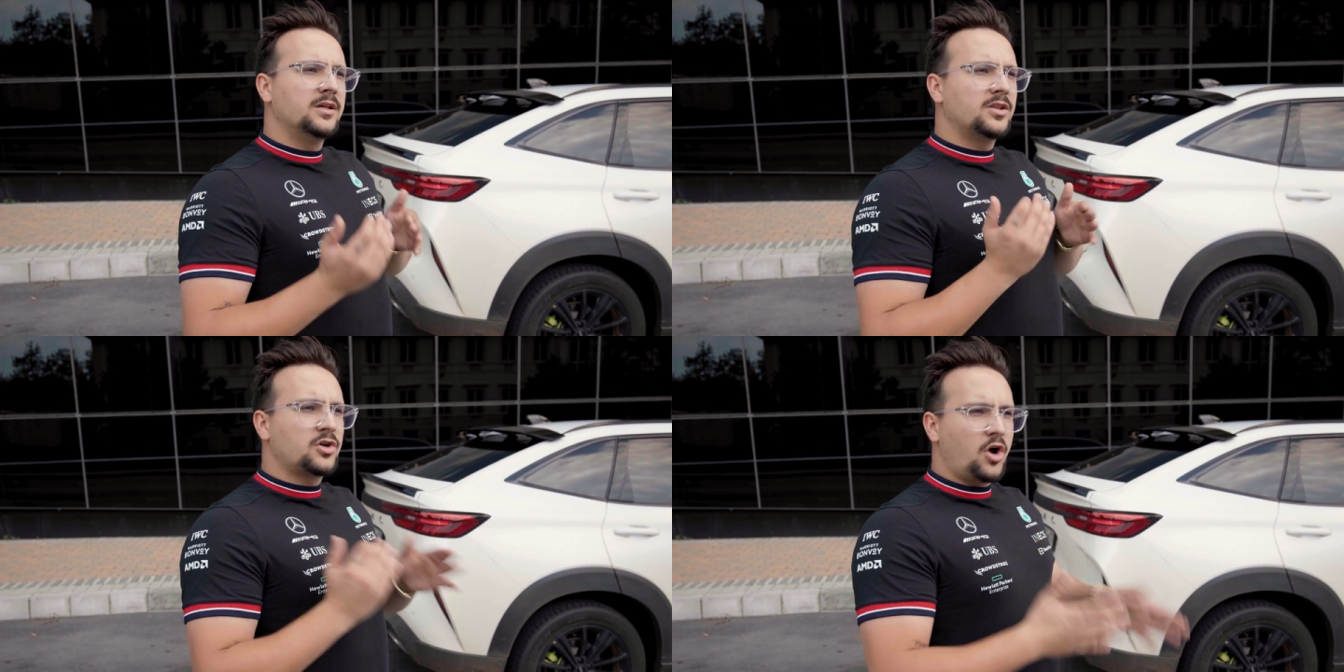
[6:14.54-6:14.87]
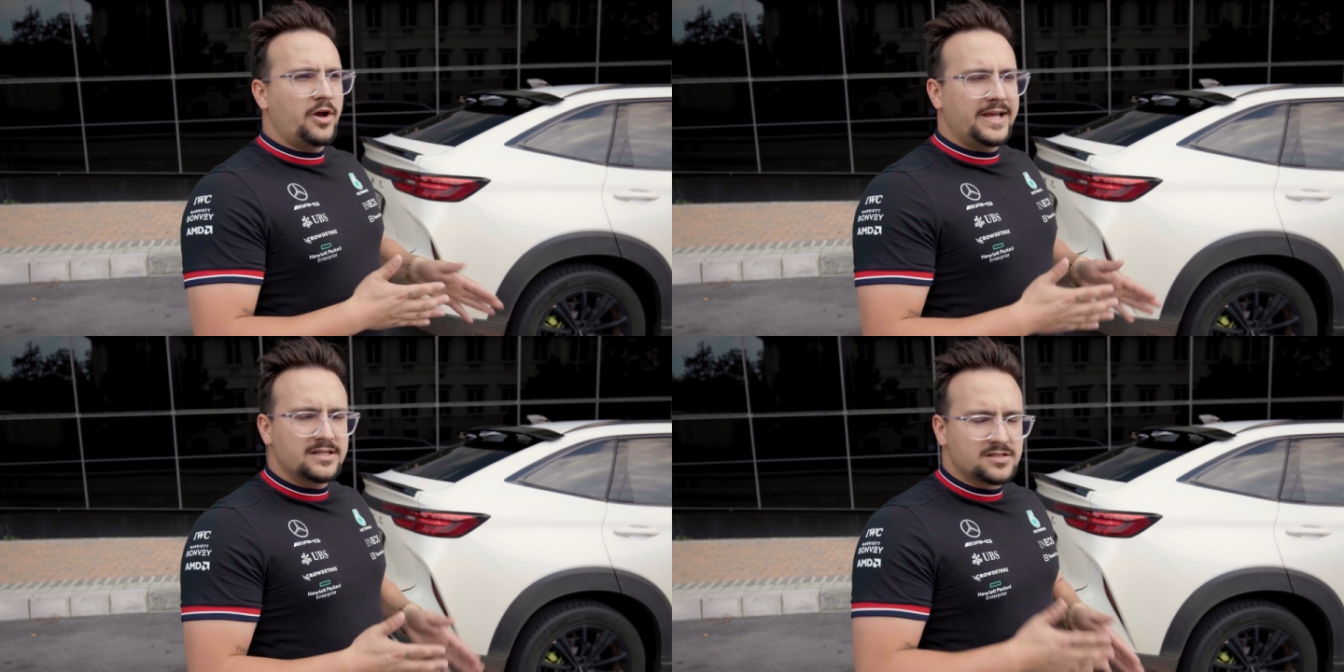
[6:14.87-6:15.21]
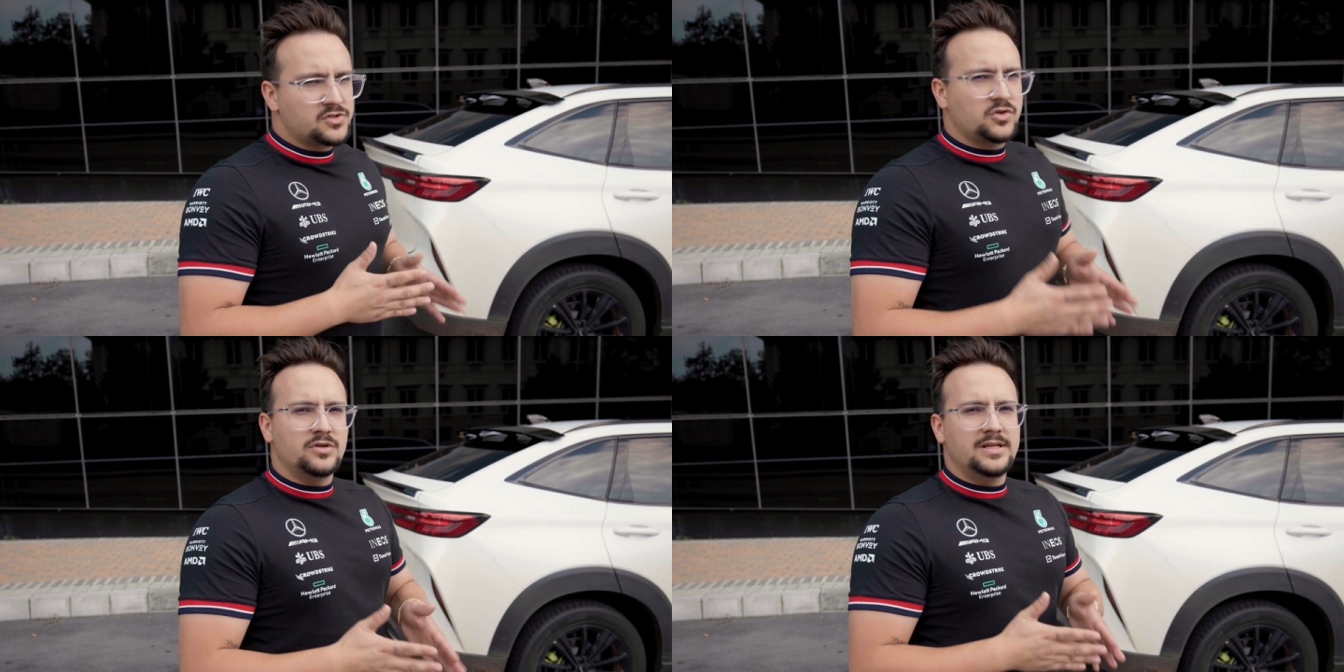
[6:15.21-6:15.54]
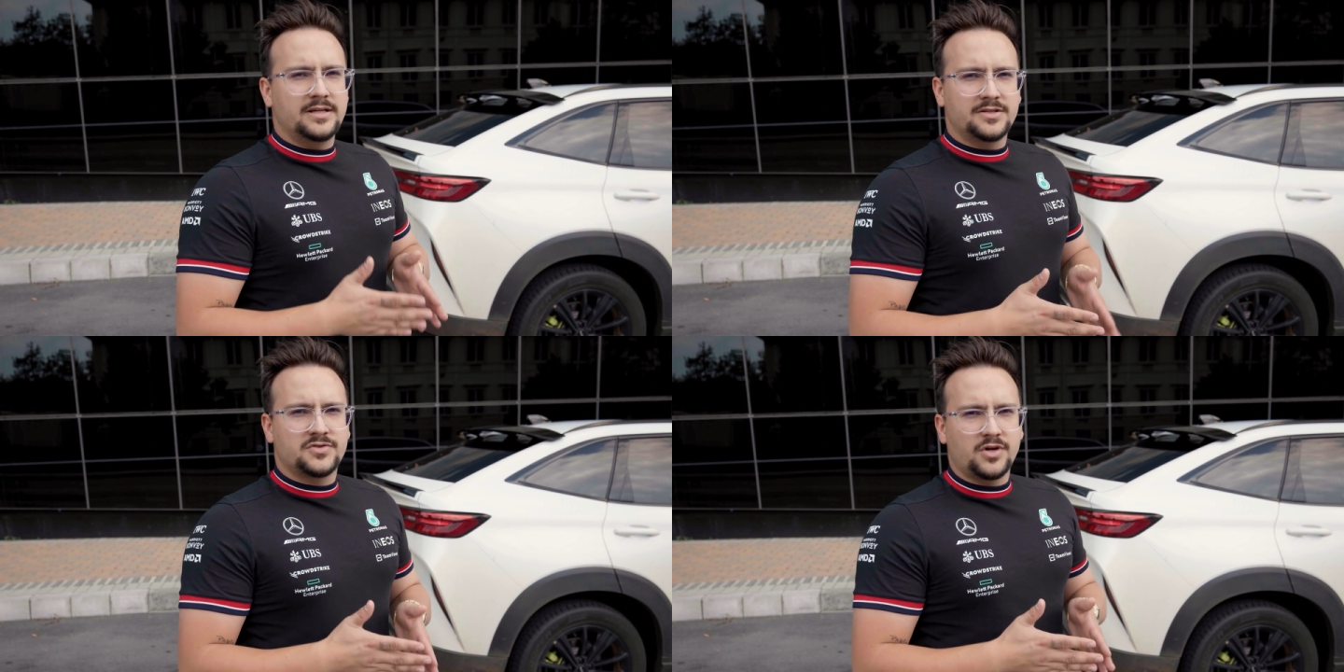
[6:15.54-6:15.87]
The car is a
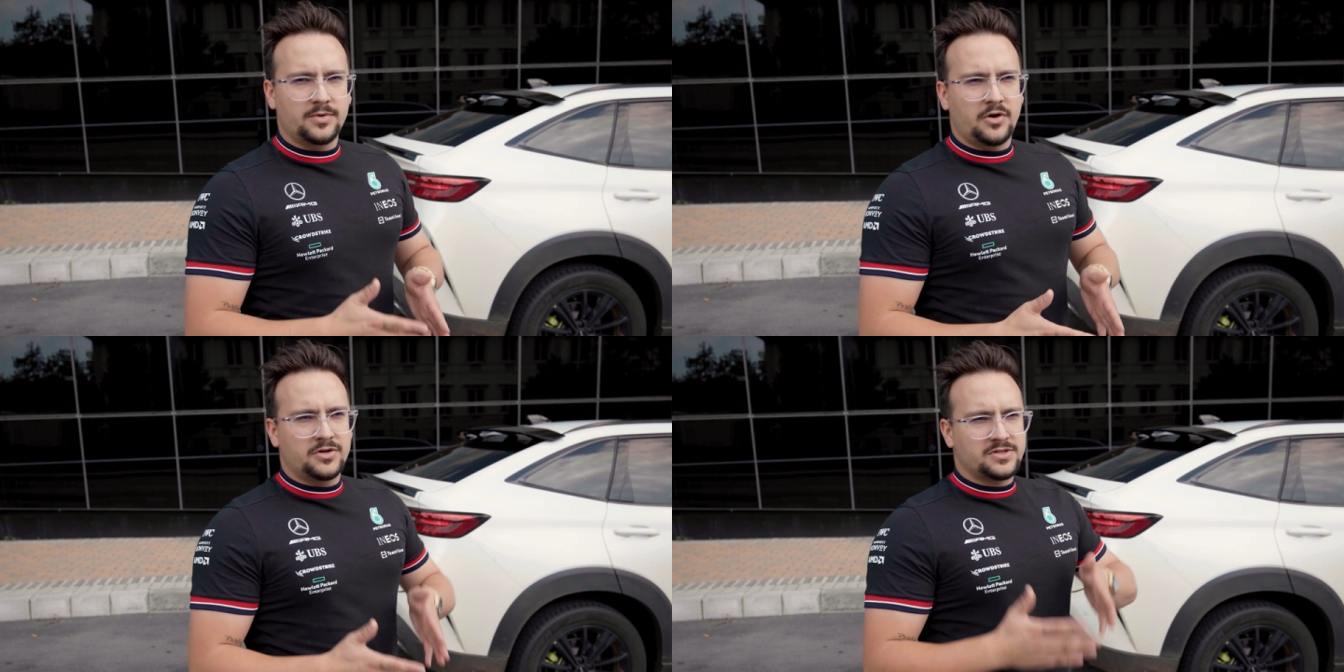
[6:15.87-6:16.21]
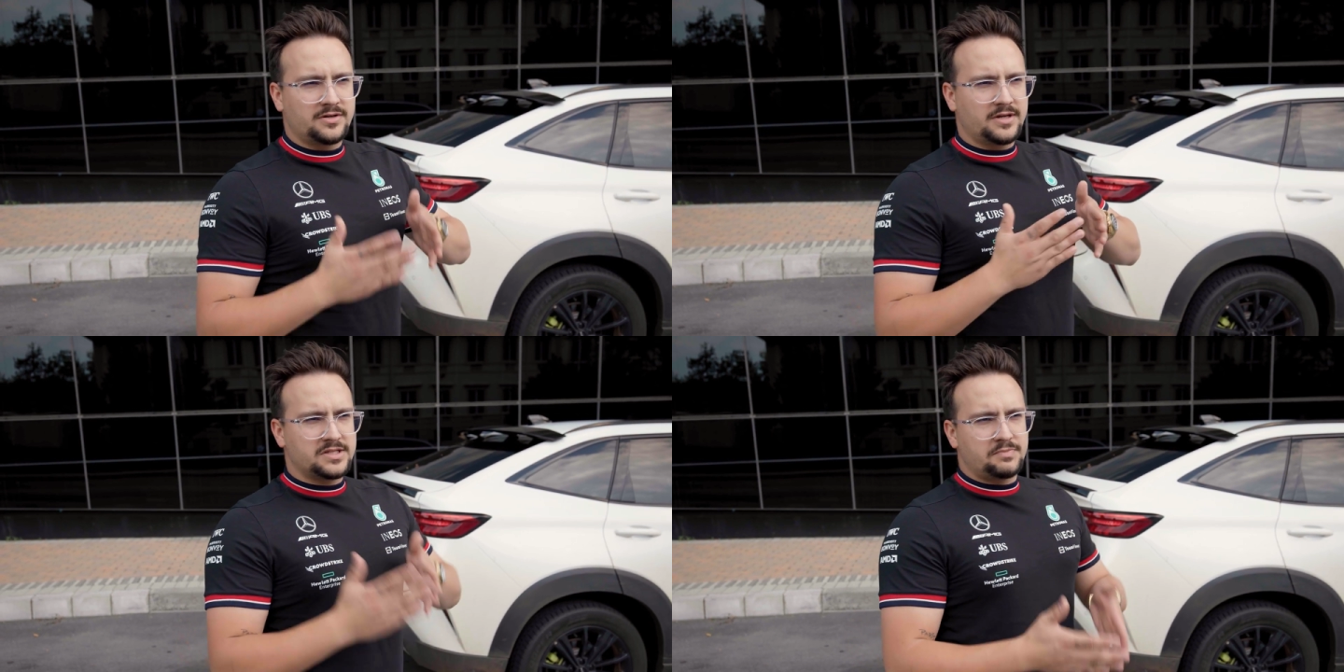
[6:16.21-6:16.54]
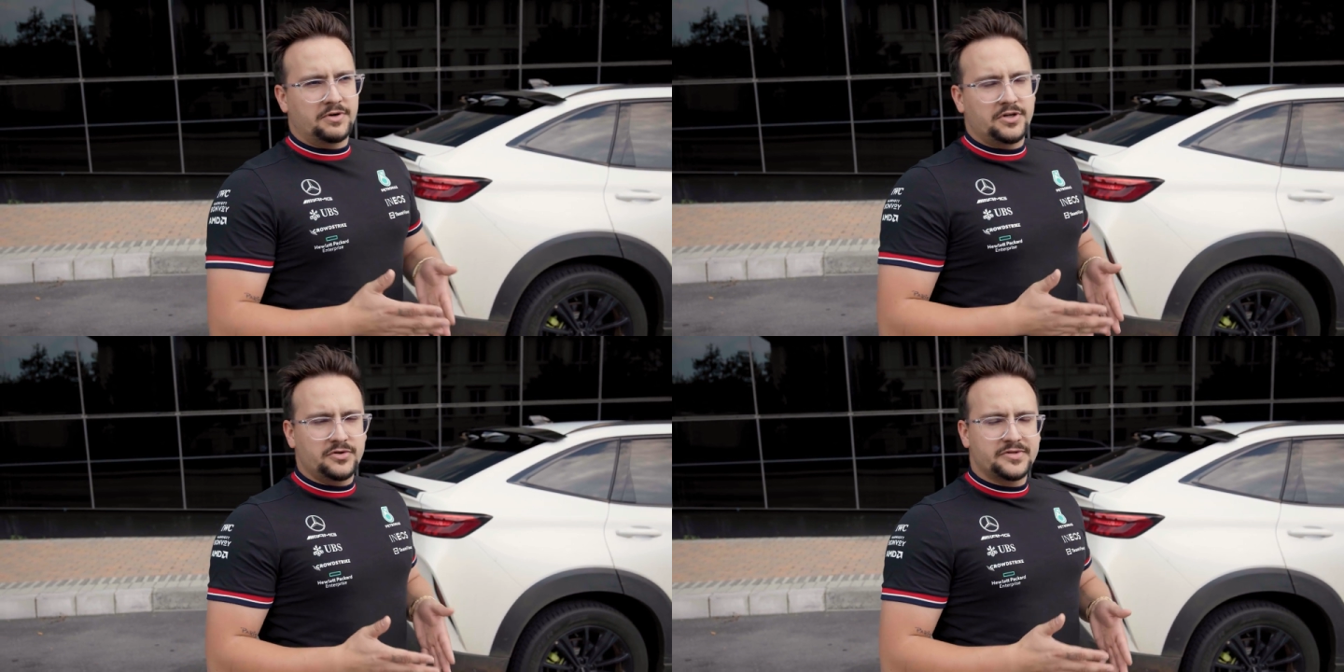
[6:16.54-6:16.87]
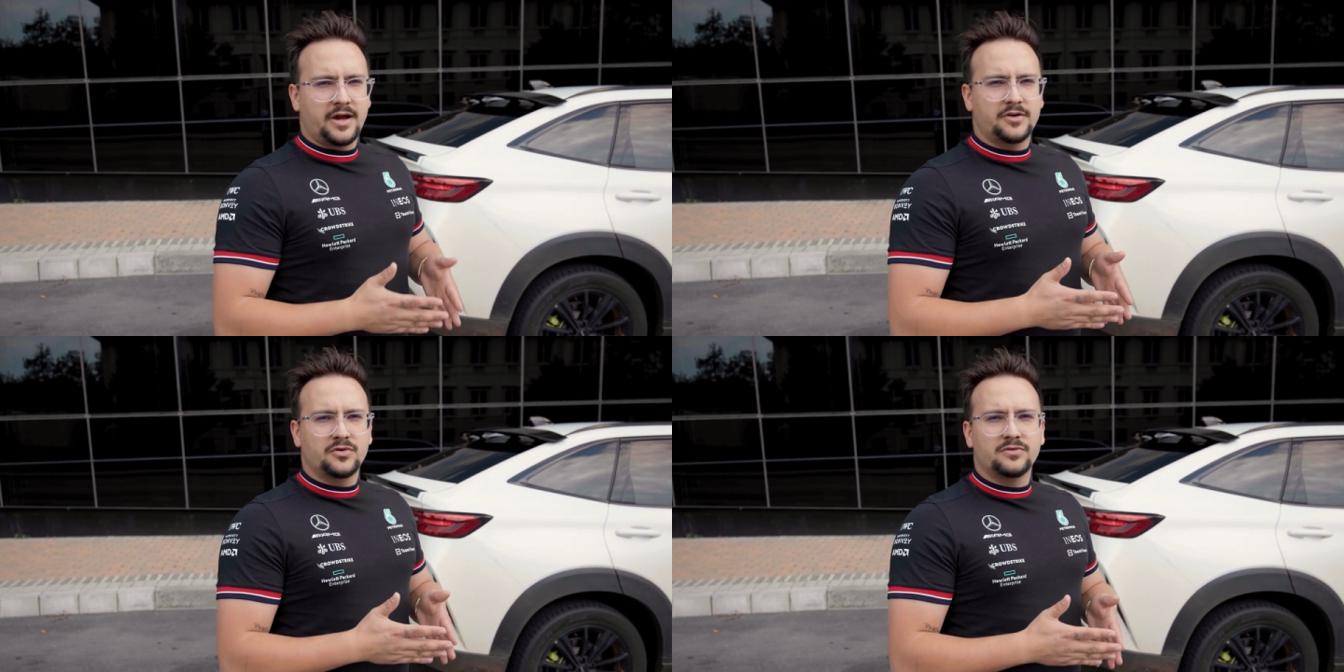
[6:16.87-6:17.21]
2-liter turbo, so it does produce
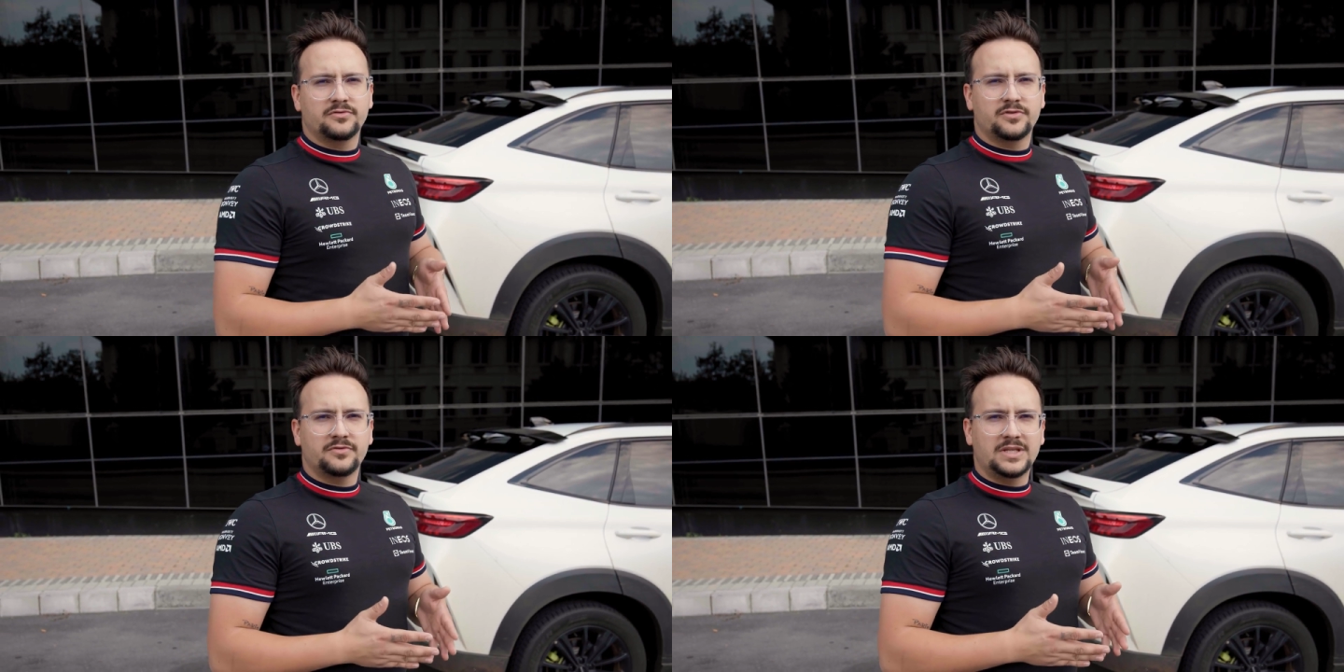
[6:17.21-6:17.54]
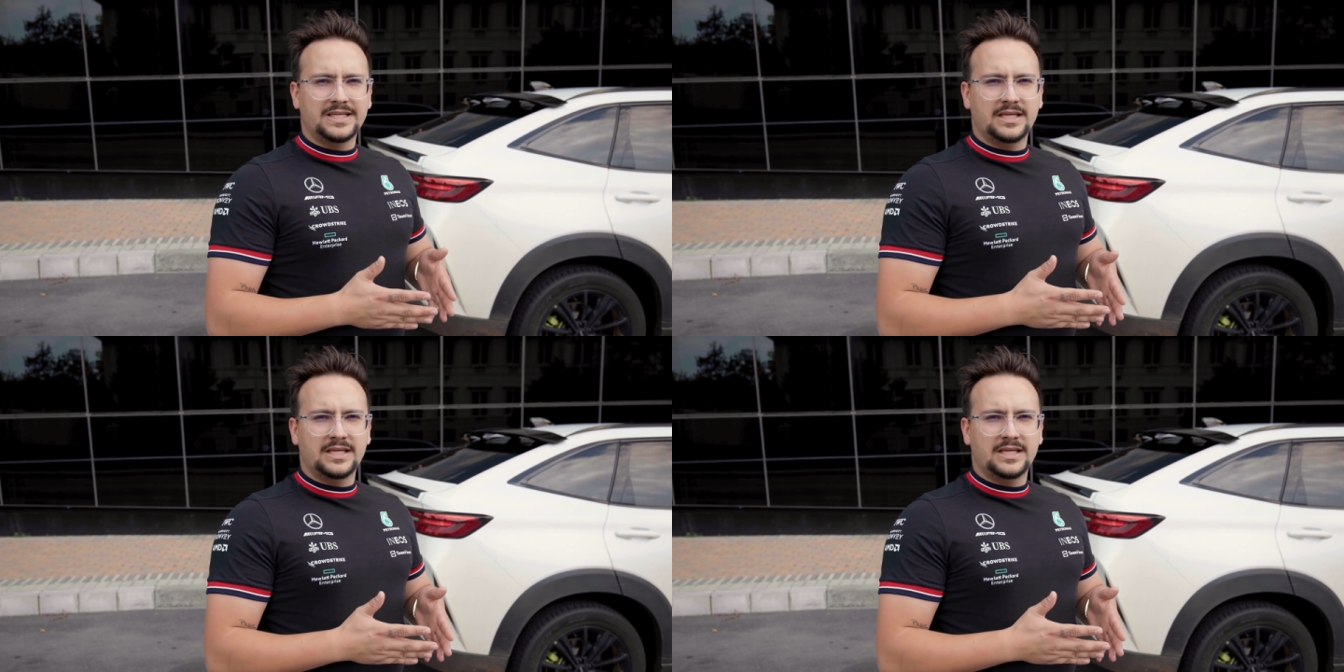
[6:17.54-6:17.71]
150